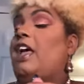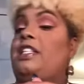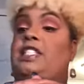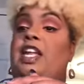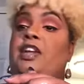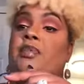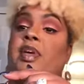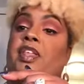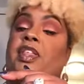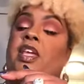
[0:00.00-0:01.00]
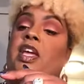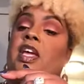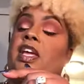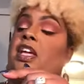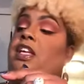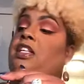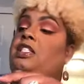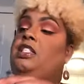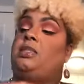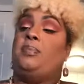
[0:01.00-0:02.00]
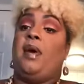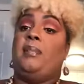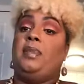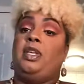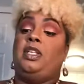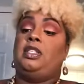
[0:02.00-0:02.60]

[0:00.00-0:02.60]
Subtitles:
and setting with is probably